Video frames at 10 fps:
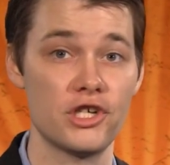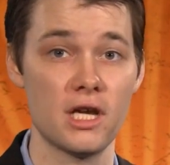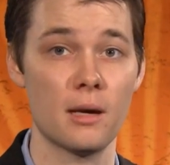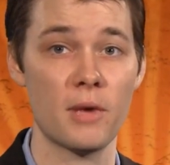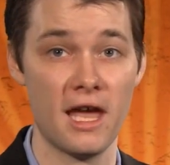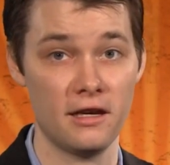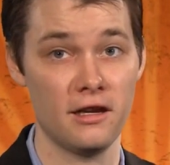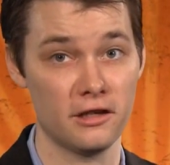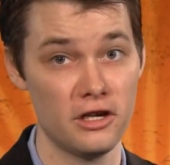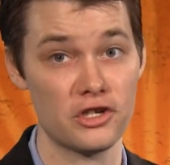GM and
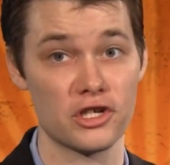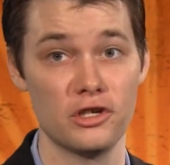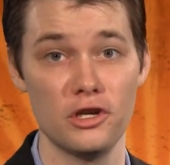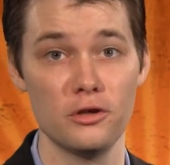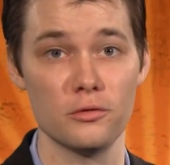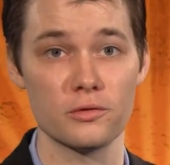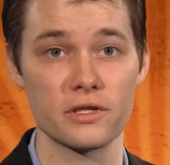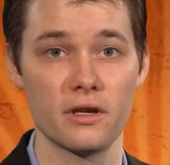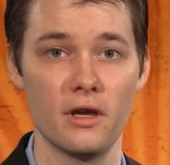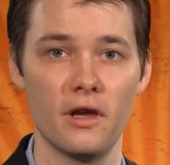Ignition
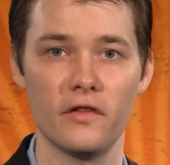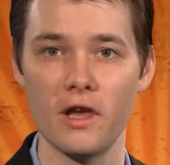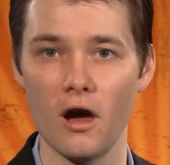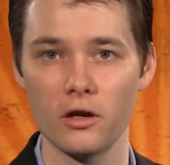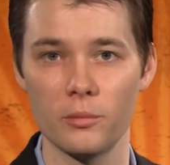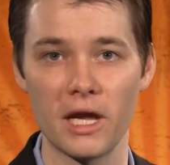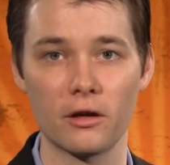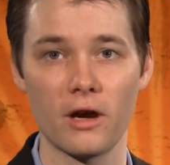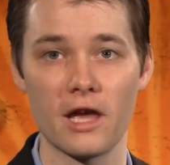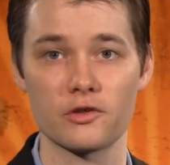news, the
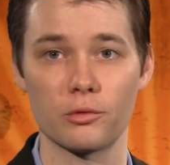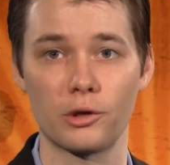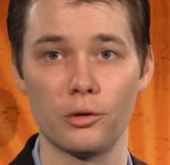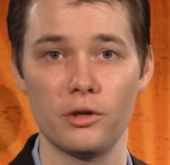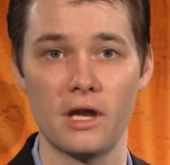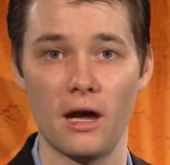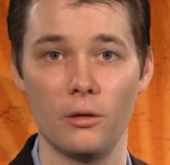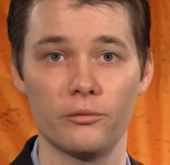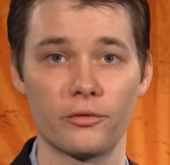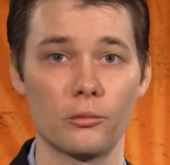automaker has recruited
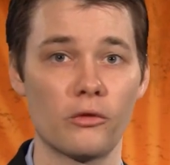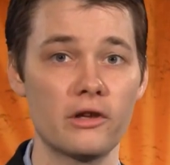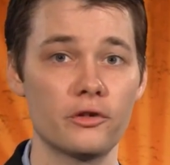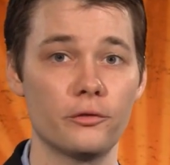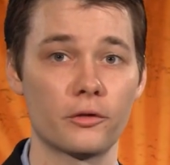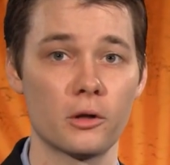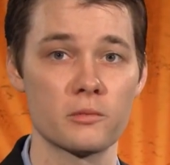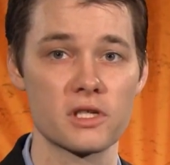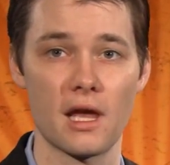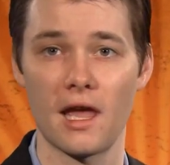help from rental
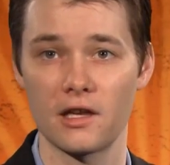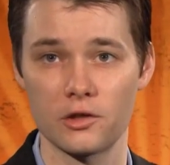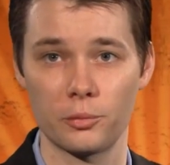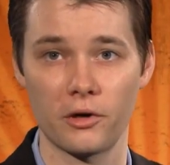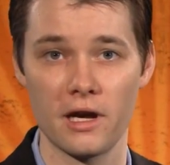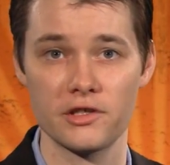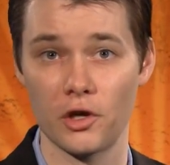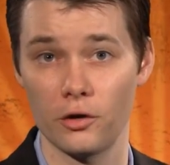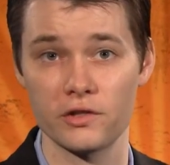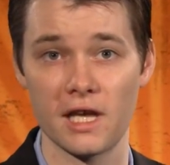firms Enterprise,
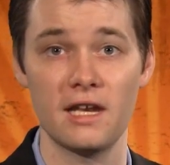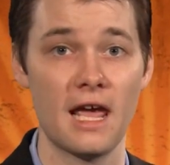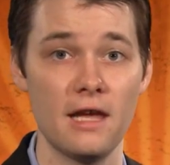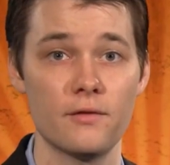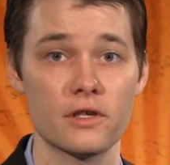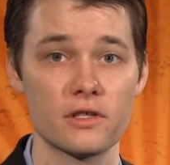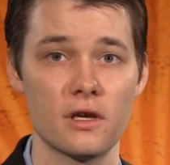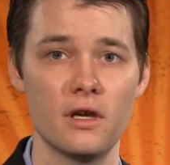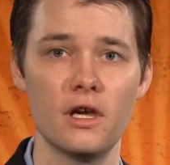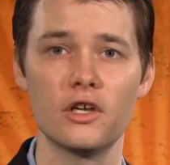Hertz, and Avis
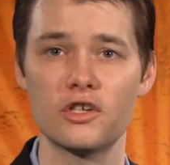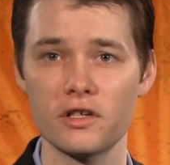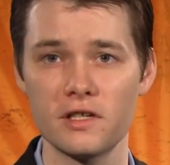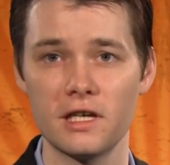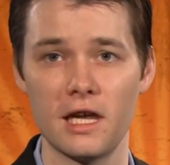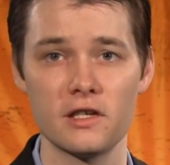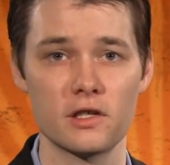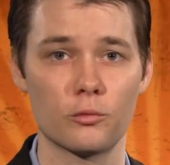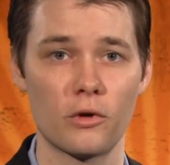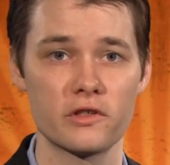just in
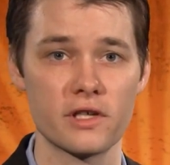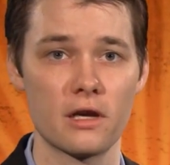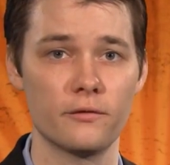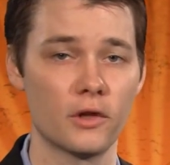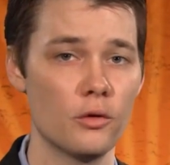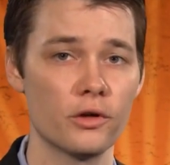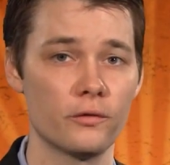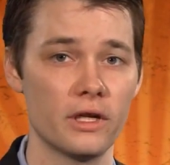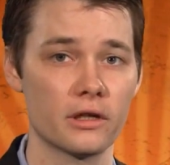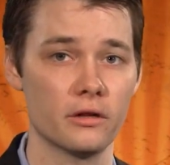case it runs out of loaner
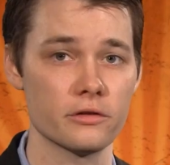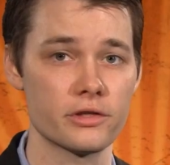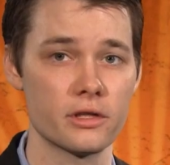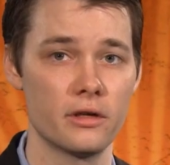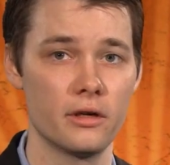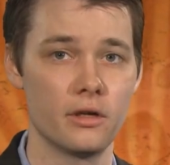vehicles.